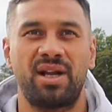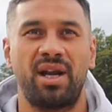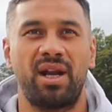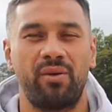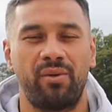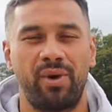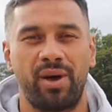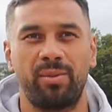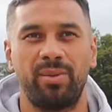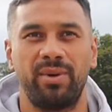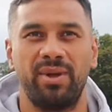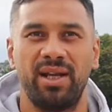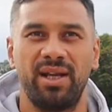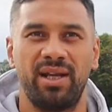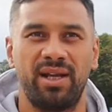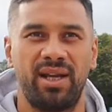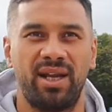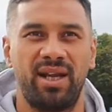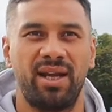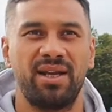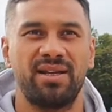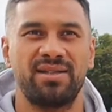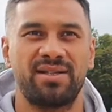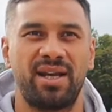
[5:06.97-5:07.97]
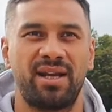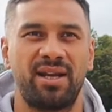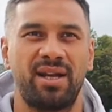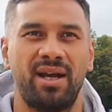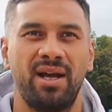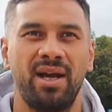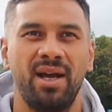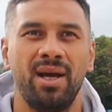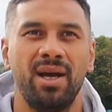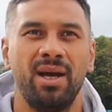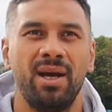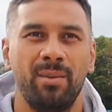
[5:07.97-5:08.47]
I know Rugby League Cares had
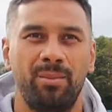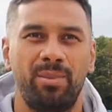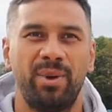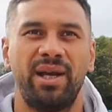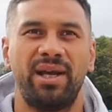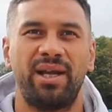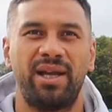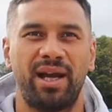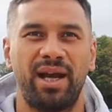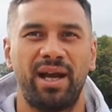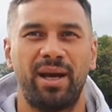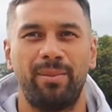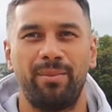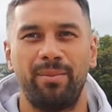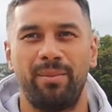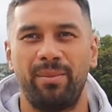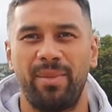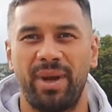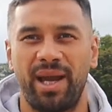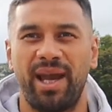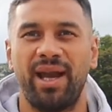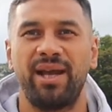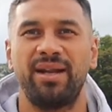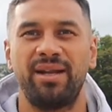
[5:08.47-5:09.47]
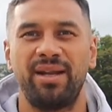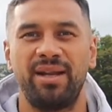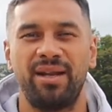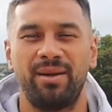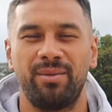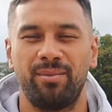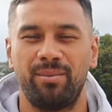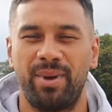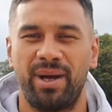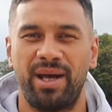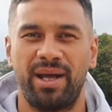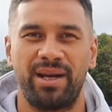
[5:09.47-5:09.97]
a big hand in
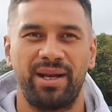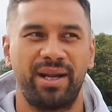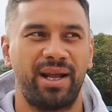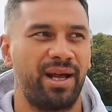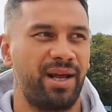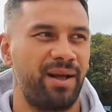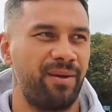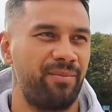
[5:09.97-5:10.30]
it, but